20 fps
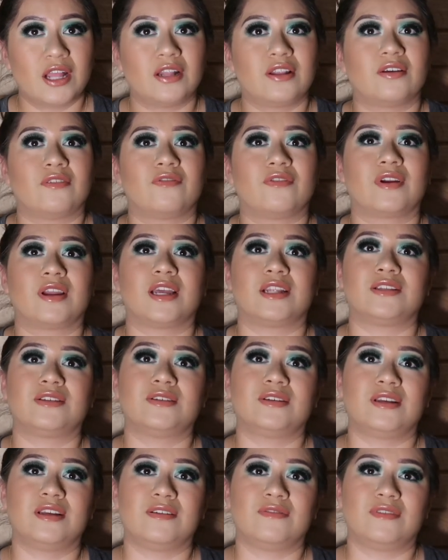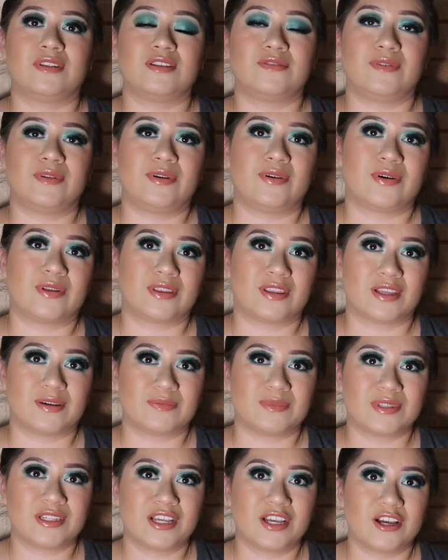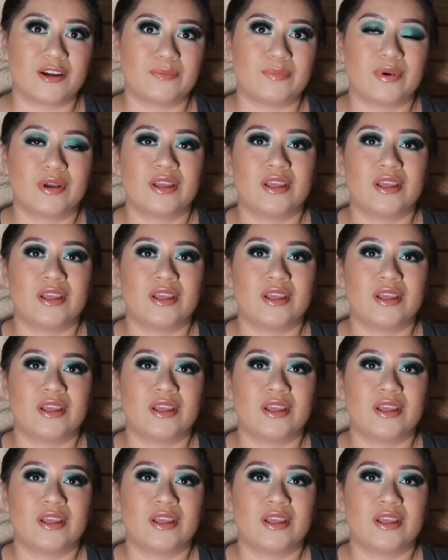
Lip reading: Don't forget to give this video a thumbs up.